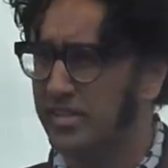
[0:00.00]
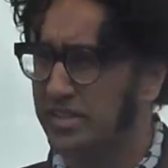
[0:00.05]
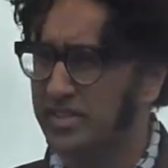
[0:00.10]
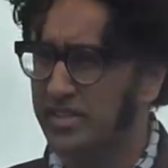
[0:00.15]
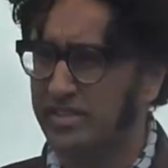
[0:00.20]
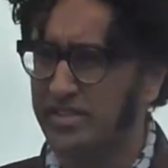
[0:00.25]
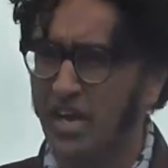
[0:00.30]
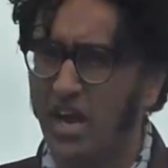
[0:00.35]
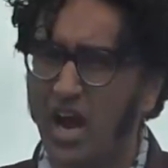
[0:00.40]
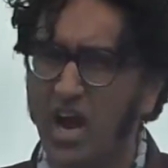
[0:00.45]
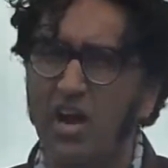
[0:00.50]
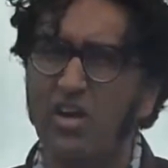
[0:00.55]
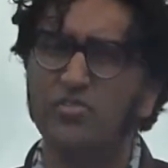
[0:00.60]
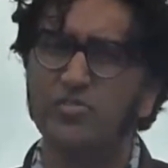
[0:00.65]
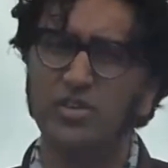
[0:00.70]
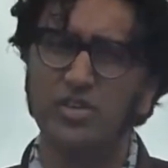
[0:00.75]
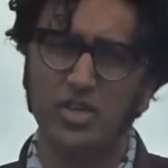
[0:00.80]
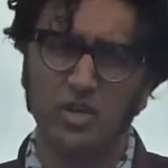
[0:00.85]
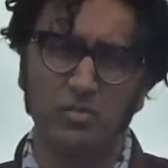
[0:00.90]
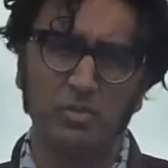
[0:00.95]
this is a health
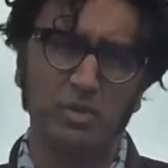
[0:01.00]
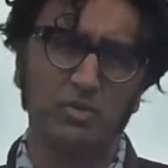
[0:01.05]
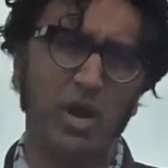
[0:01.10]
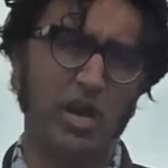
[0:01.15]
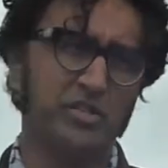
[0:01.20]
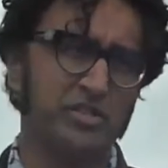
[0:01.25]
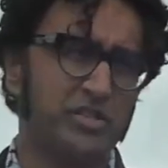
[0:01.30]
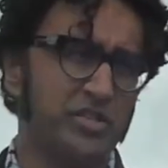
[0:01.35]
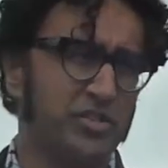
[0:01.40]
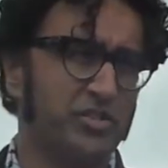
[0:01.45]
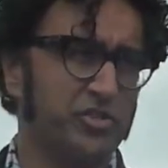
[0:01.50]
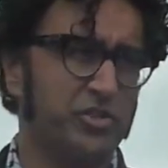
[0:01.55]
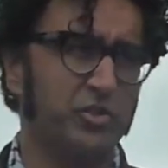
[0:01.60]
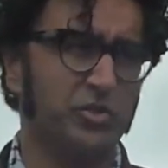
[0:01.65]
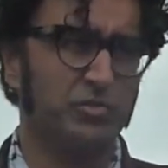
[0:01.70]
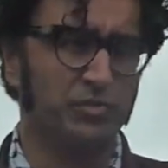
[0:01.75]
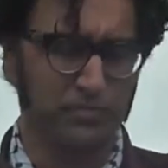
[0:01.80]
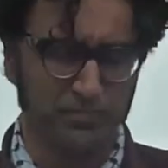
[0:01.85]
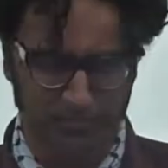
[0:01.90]
and human rights issue.